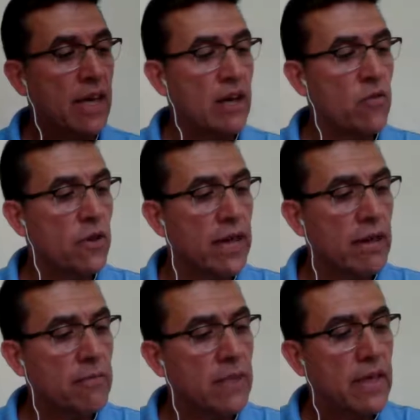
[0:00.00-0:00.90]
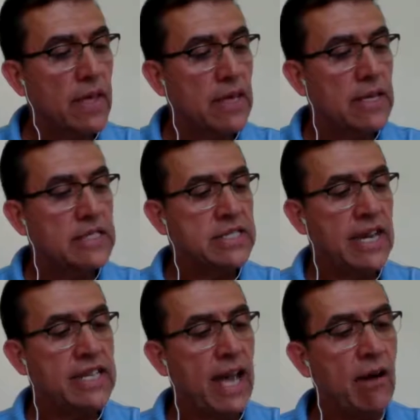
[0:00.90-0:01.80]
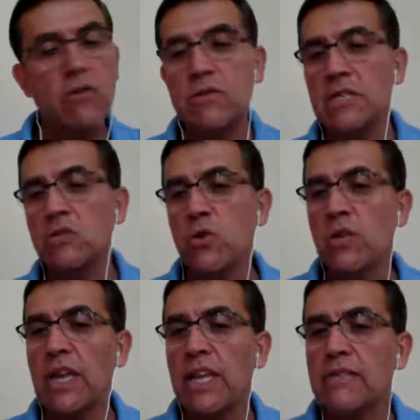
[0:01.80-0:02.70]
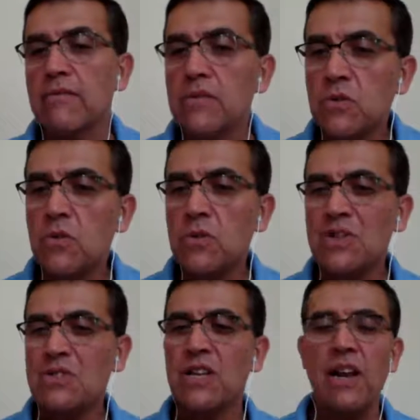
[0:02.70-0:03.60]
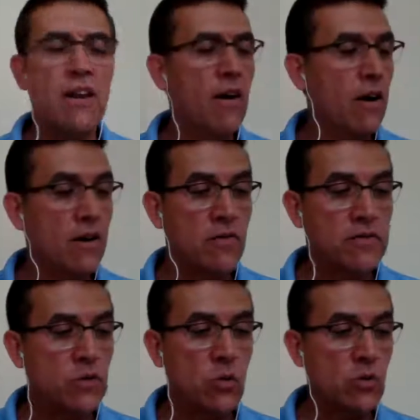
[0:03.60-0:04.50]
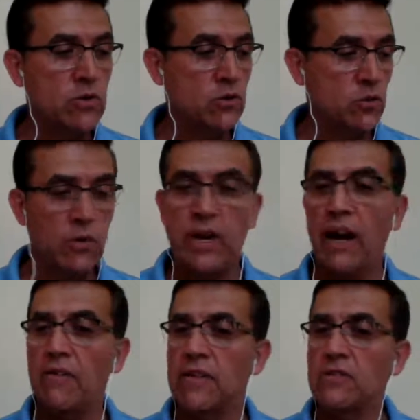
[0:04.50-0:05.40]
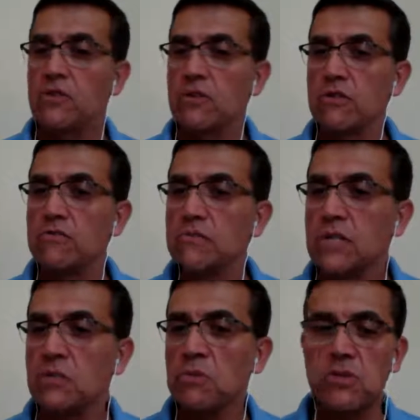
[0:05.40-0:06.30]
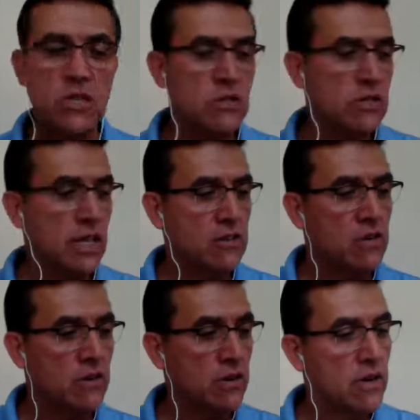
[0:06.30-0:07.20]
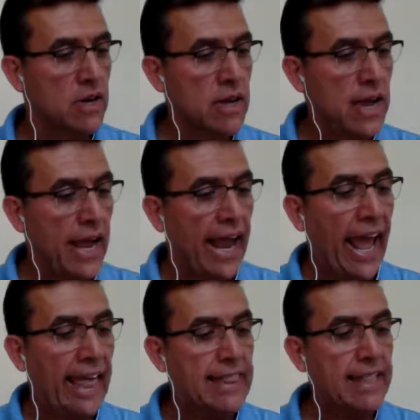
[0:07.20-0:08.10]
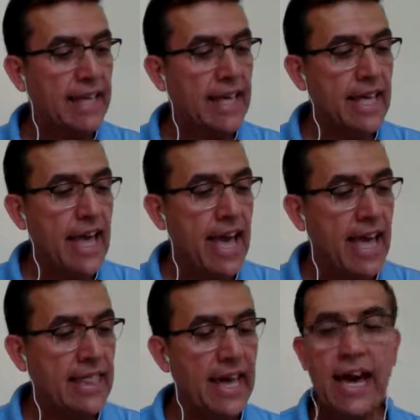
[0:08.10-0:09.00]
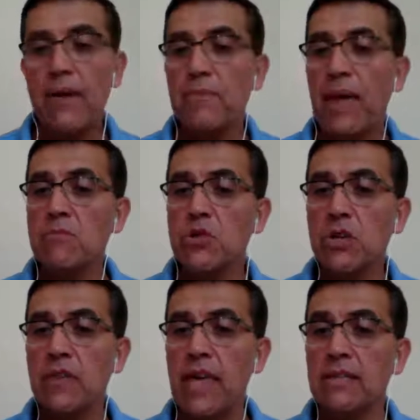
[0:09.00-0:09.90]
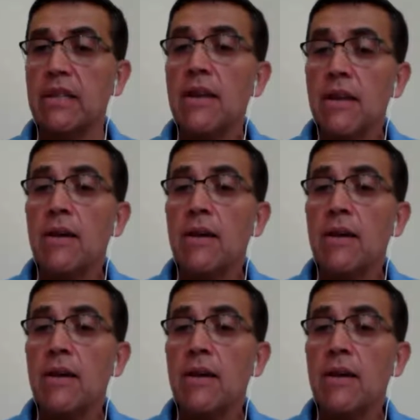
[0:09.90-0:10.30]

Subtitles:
If we check now the toolkit, there's a lot of tools we have at your disposition, at your hand, and I'm sure that